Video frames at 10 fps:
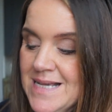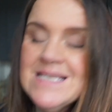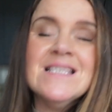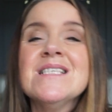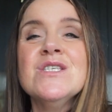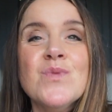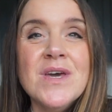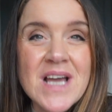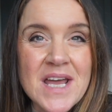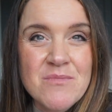See, this is where
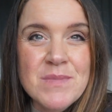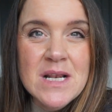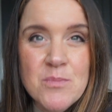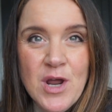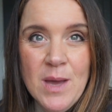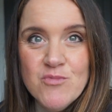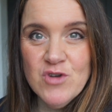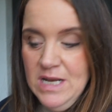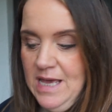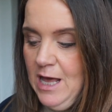the kind of meal prep
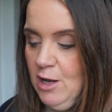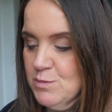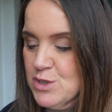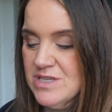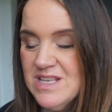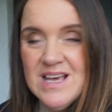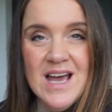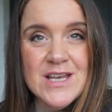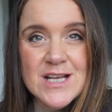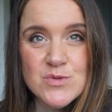really helps because the
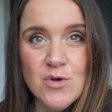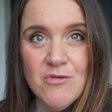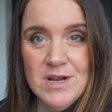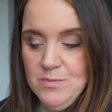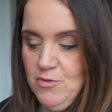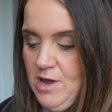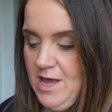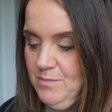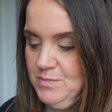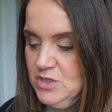onions were already
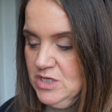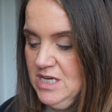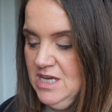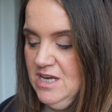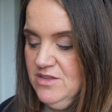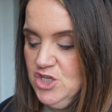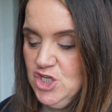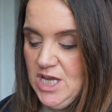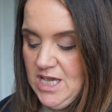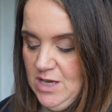prepped. The
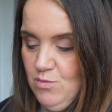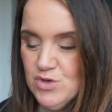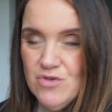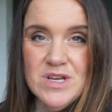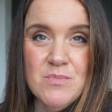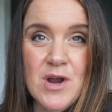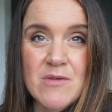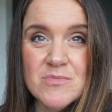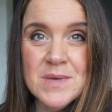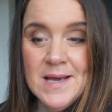chicken was already
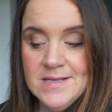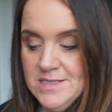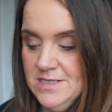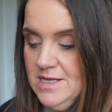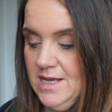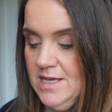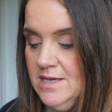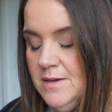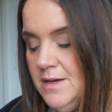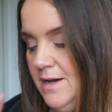prepped from
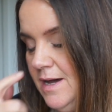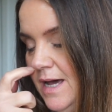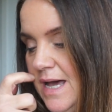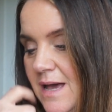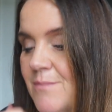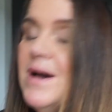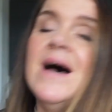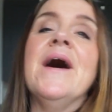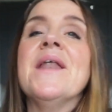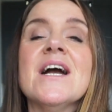yesterday. Um,
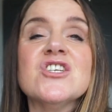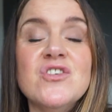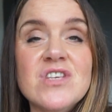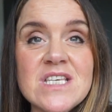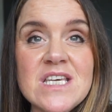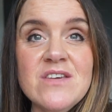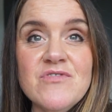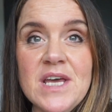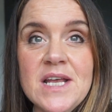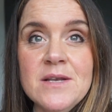and actually this
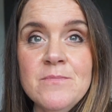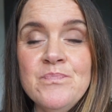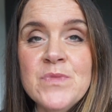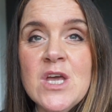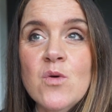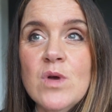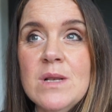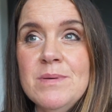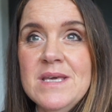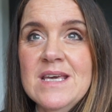evening
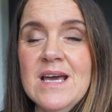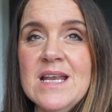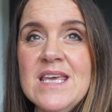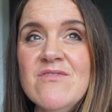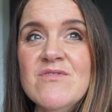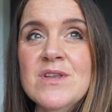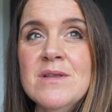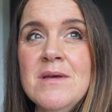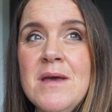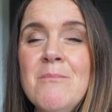will be an
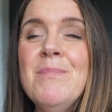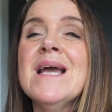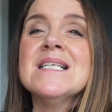even bigger